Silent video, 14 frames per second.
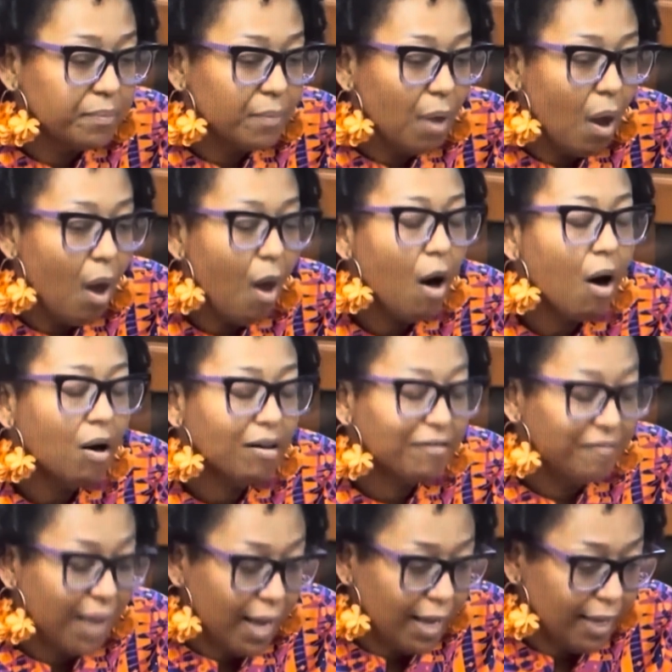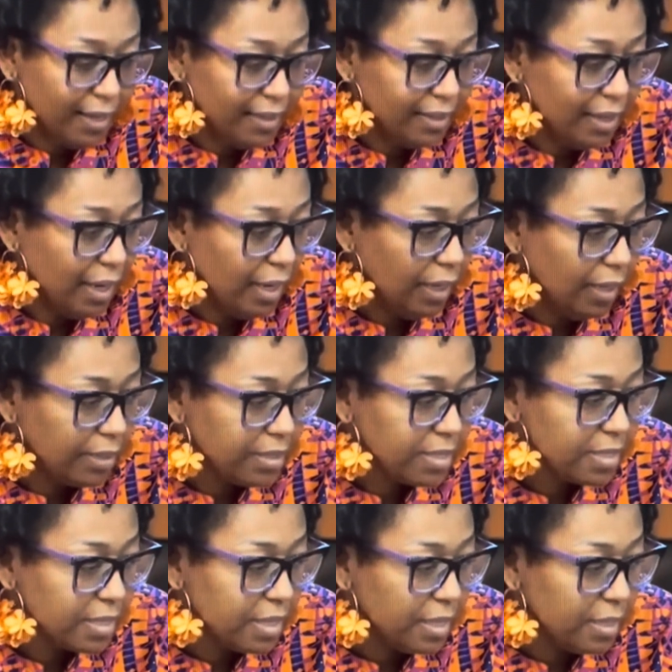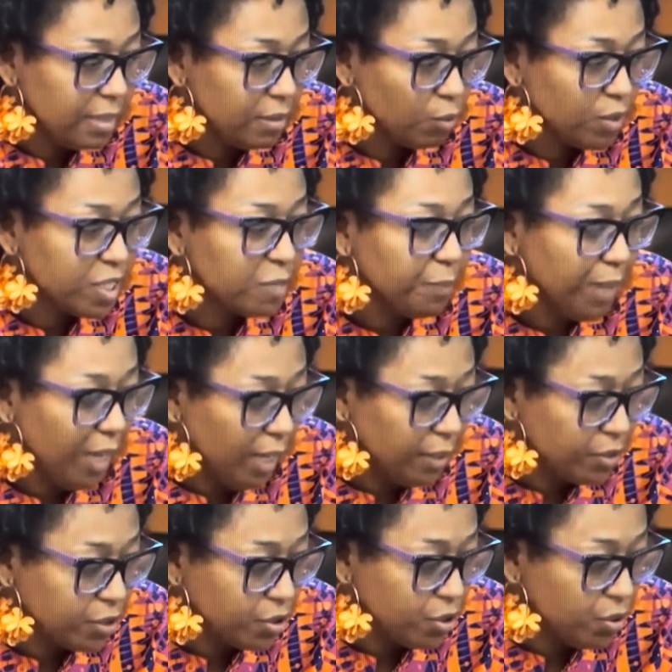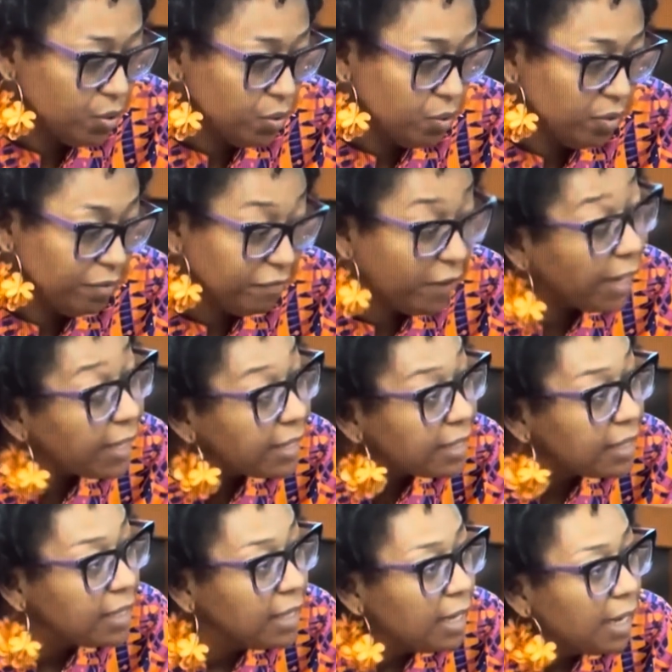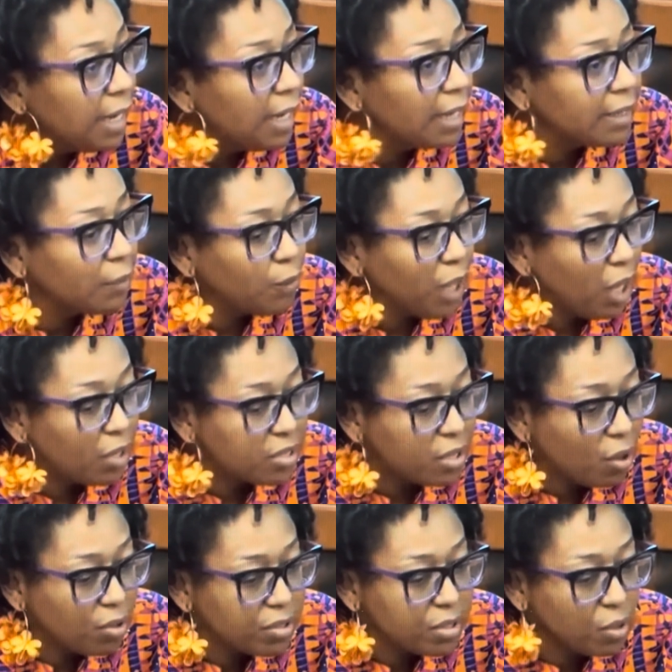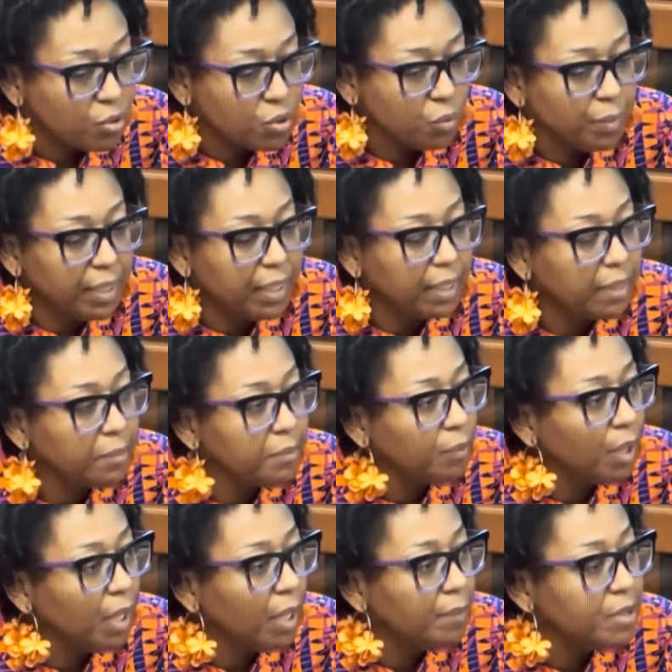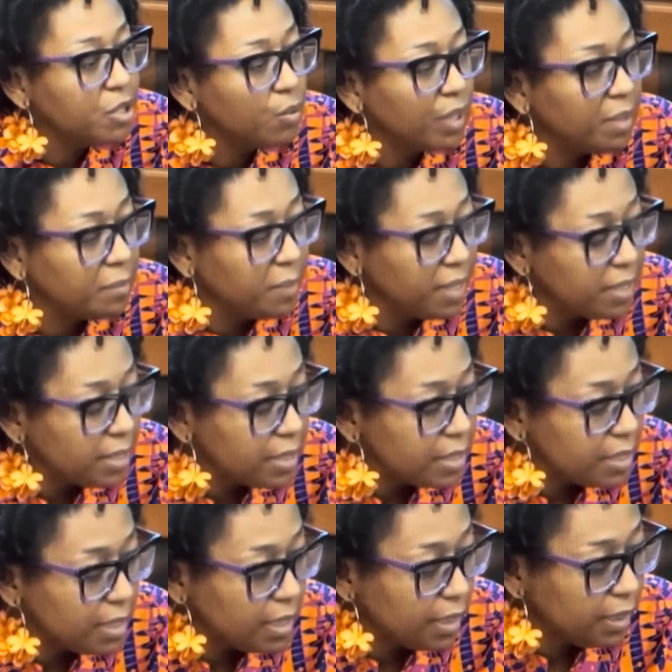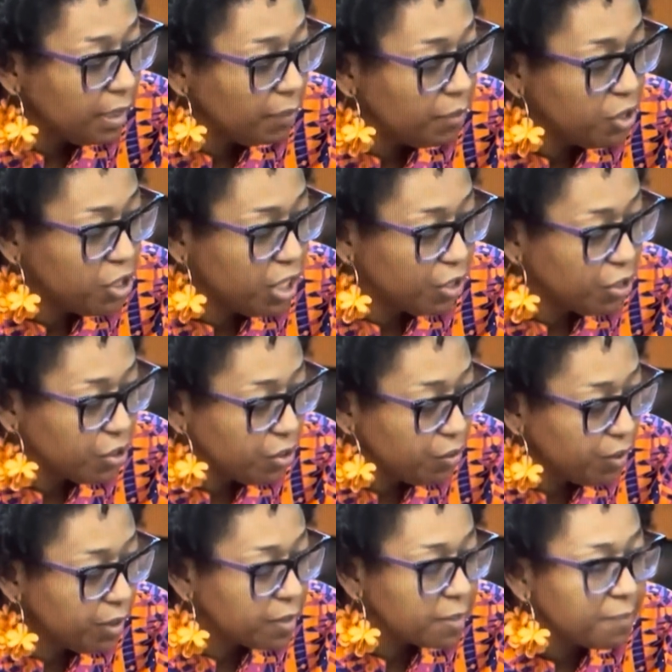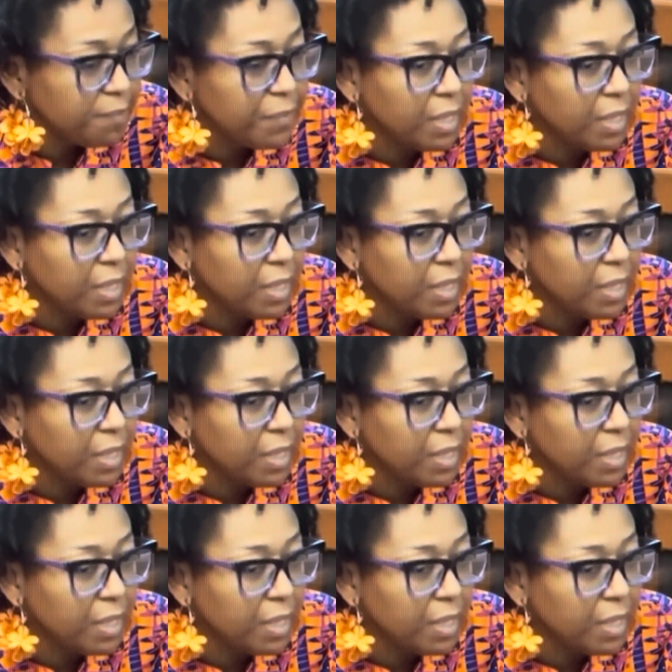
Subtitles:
horrified to see the response to the fight that we all saw on social media between BCC and WJ students.